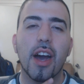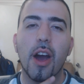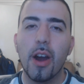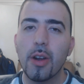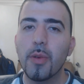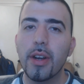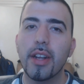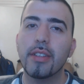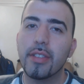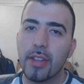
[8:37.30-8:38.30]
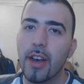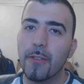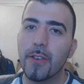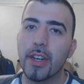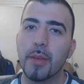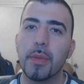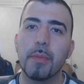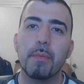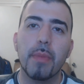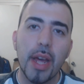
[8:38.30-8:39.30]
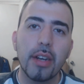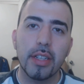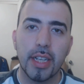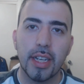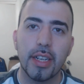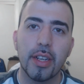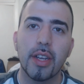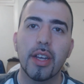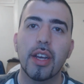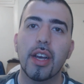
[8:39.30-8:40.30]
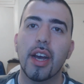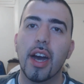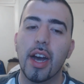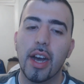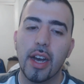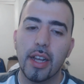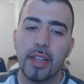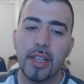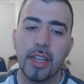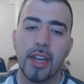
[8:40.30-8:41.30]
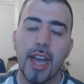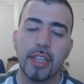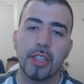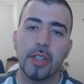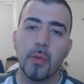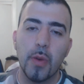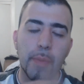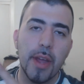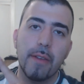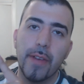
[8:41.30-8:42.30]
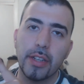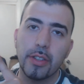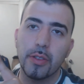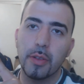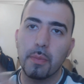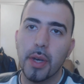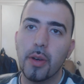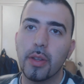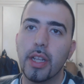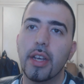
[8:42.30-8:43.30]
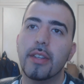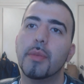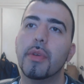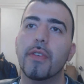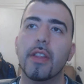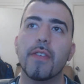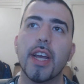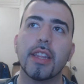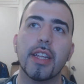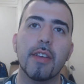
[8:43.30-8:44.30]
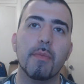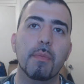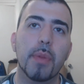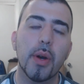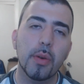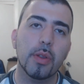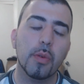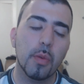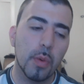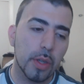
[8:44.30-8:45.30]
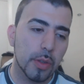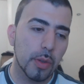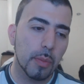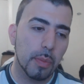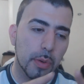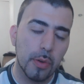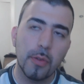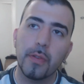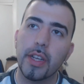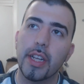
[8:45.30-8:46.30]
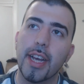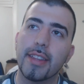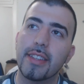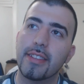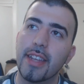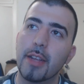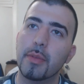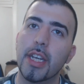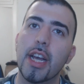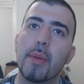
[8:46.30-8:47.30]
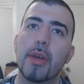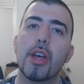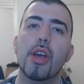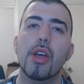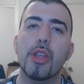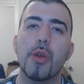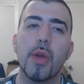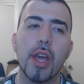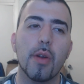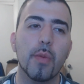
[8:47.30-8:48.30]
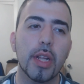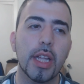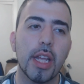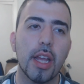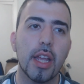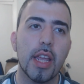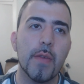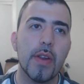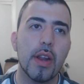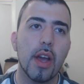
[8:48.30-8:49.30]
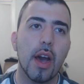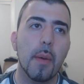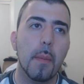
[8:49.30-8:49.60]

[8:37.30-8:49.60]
hardware and software can be better done than actually one manufacturer doing both, simply for the fact that if both work to improve it at the same time, you get really even